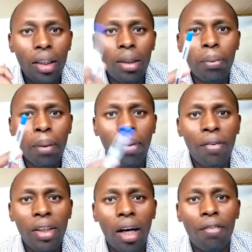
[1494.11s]
remember,
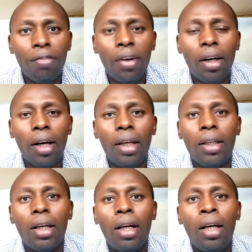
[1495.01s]
we have like